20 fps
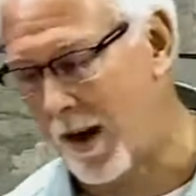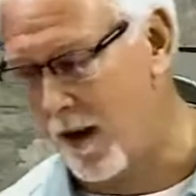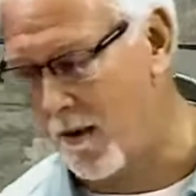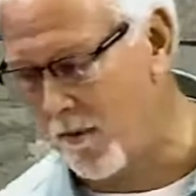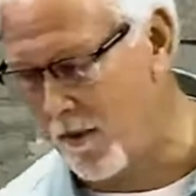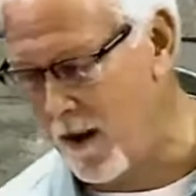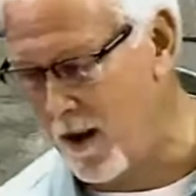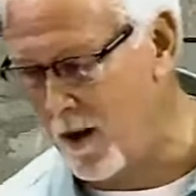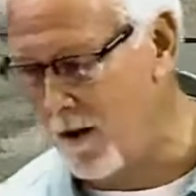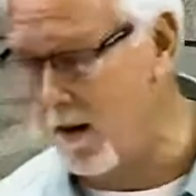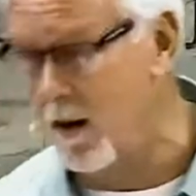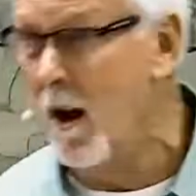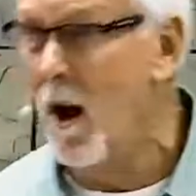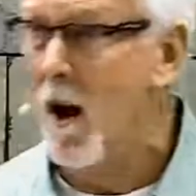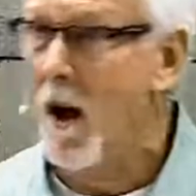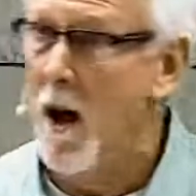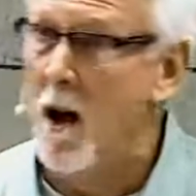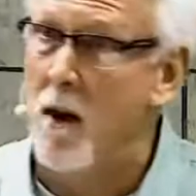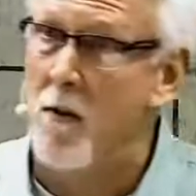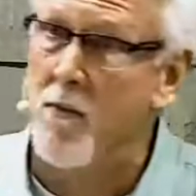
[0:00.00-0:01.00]
here and,
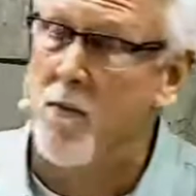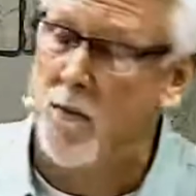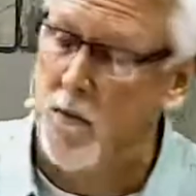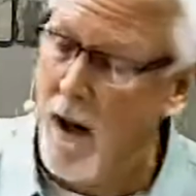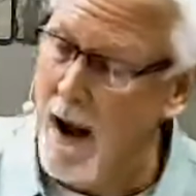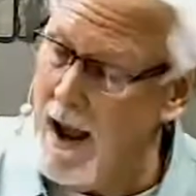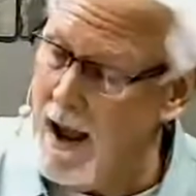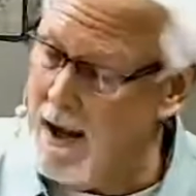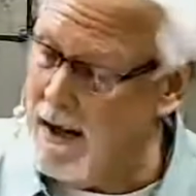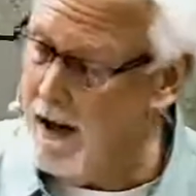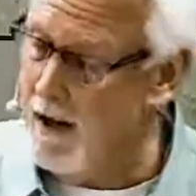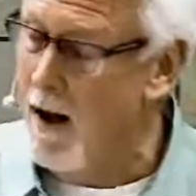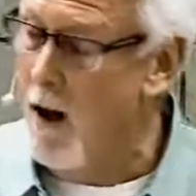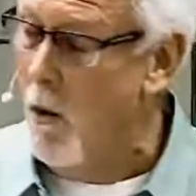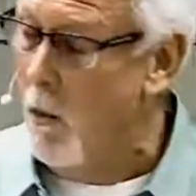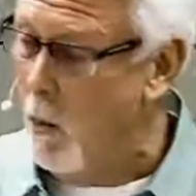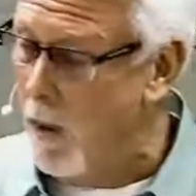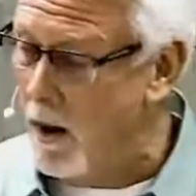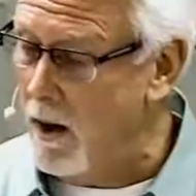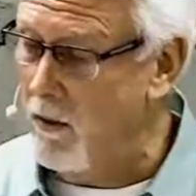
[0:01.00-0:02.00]
and afraid?
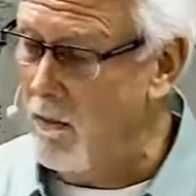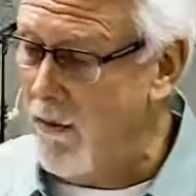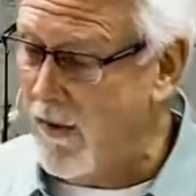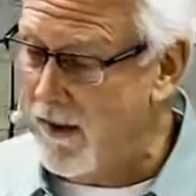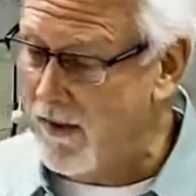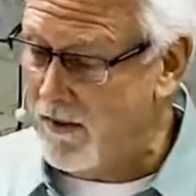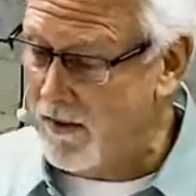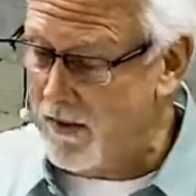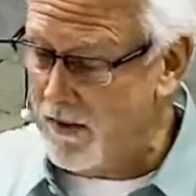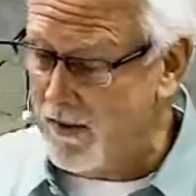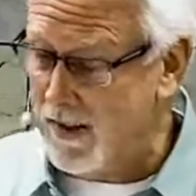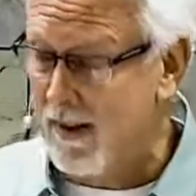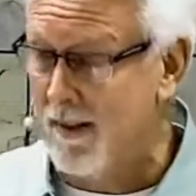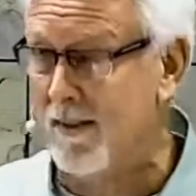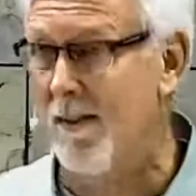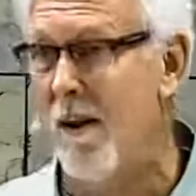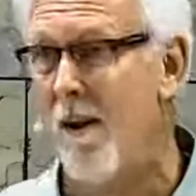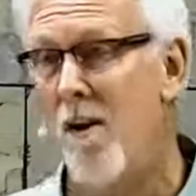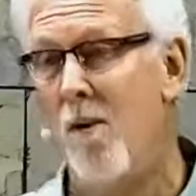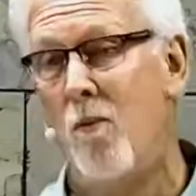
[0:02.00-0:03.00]
what if Esther says
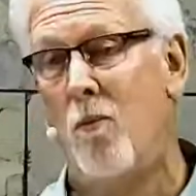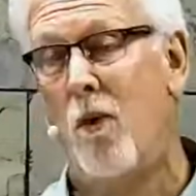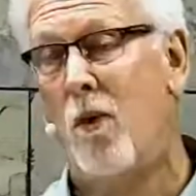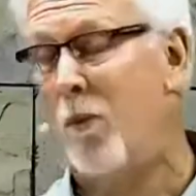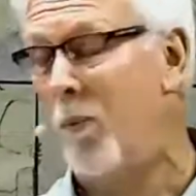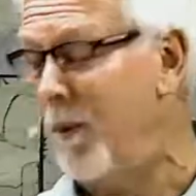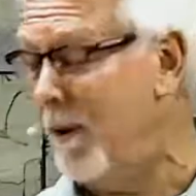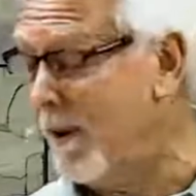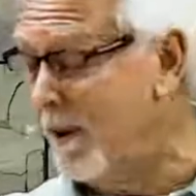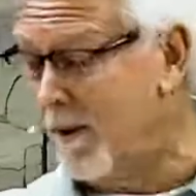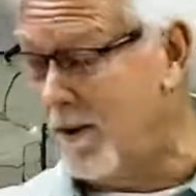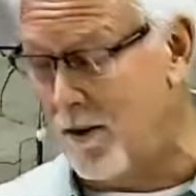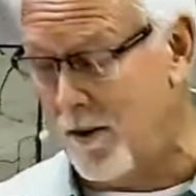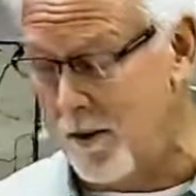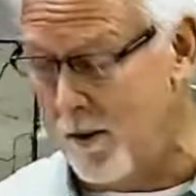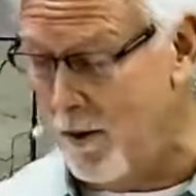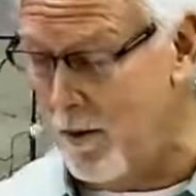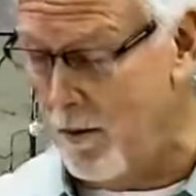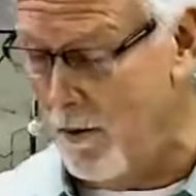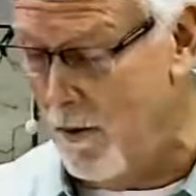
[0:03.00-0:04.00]
no? What are we going to
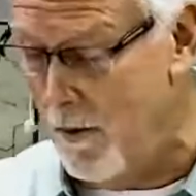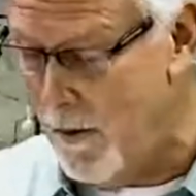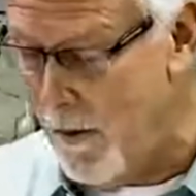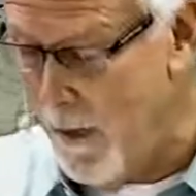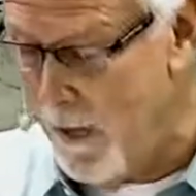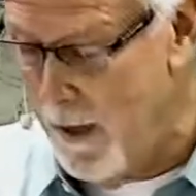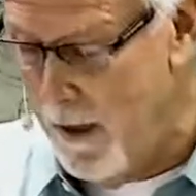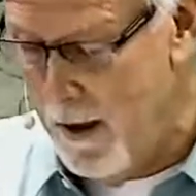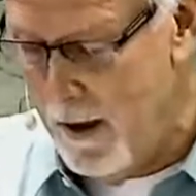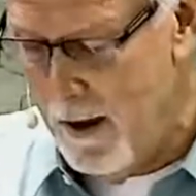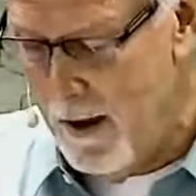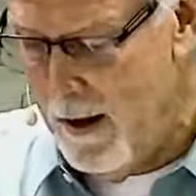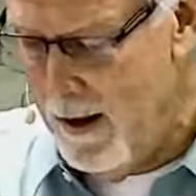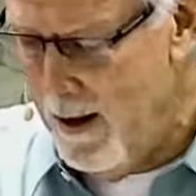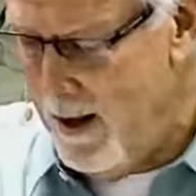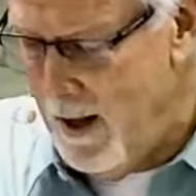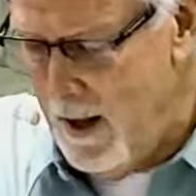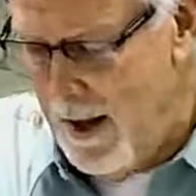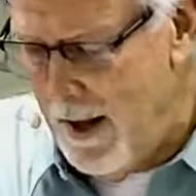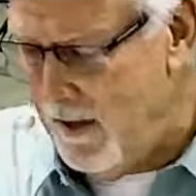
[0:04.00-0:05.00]
do?
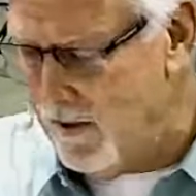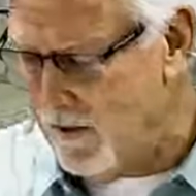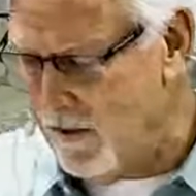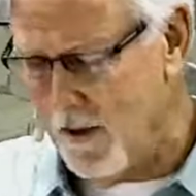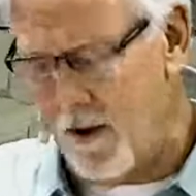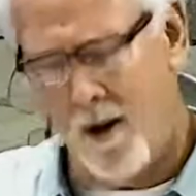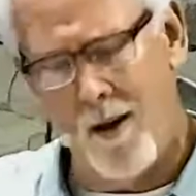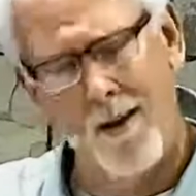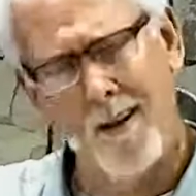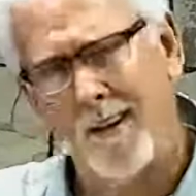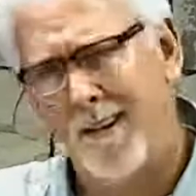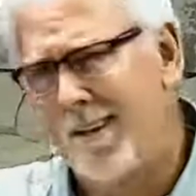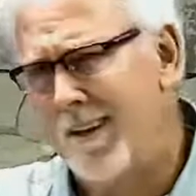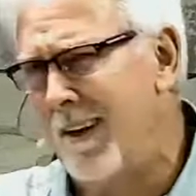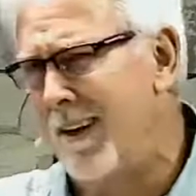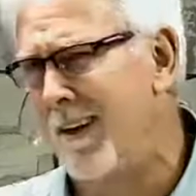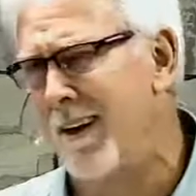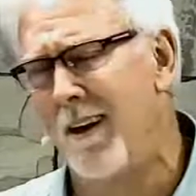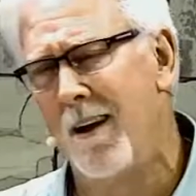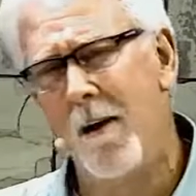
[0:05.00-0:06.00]
He lets her know,
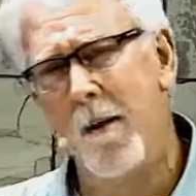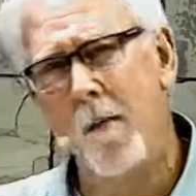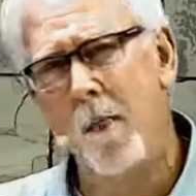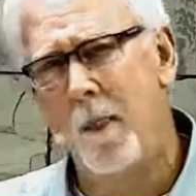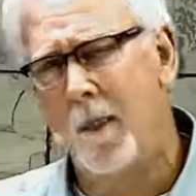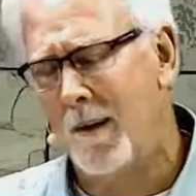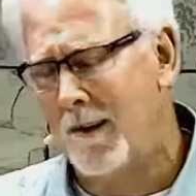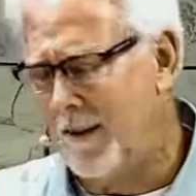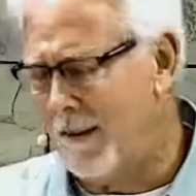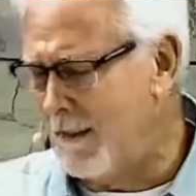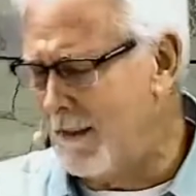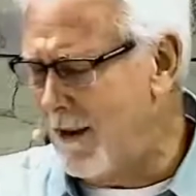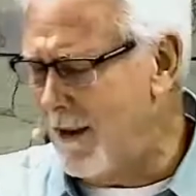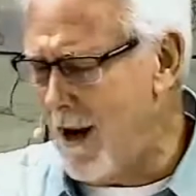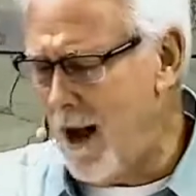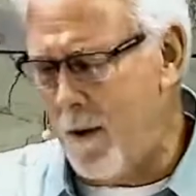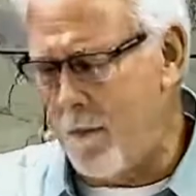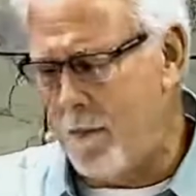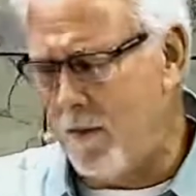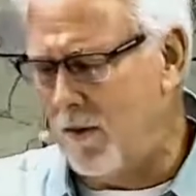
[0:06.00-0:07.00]
listen, this is an
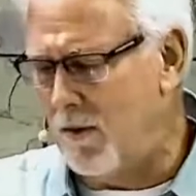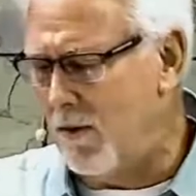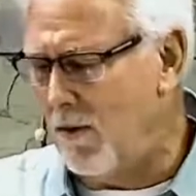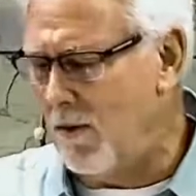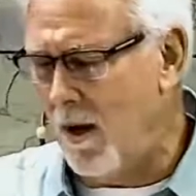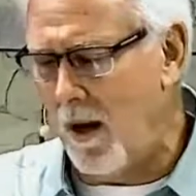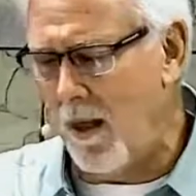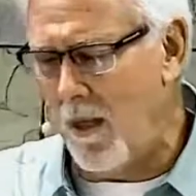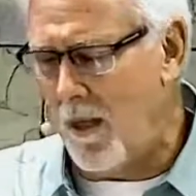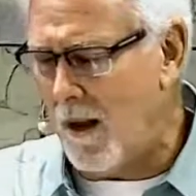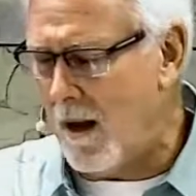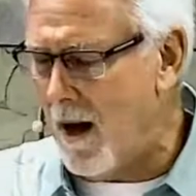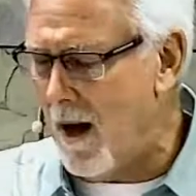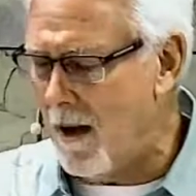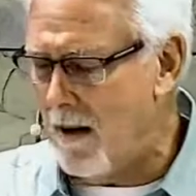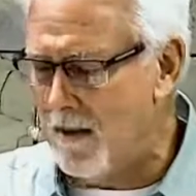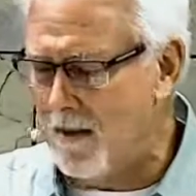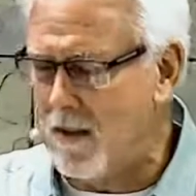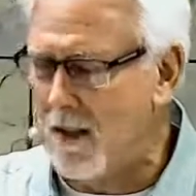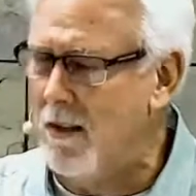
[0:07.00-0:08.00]
opportunity that
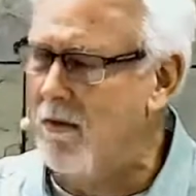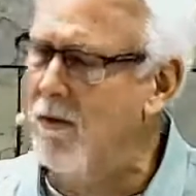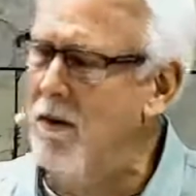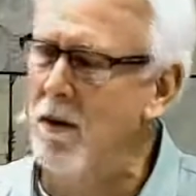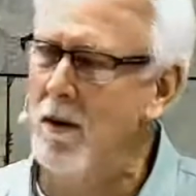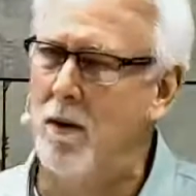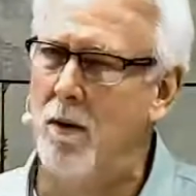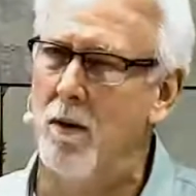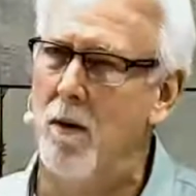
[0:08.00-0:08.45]
God has given you.